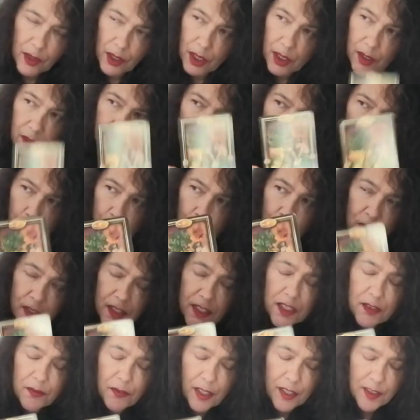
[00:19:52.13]
it's the
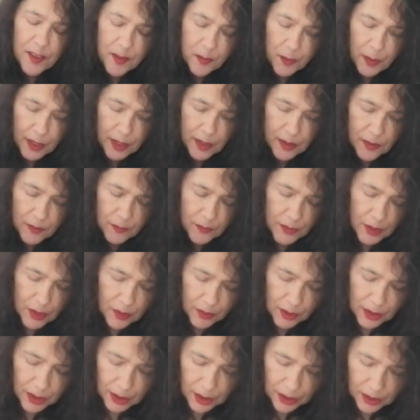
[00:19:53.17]
positive aspect,
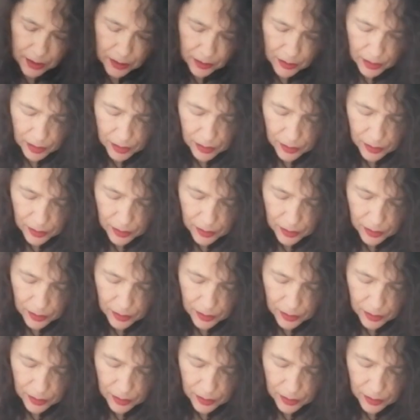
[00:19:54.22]
okay?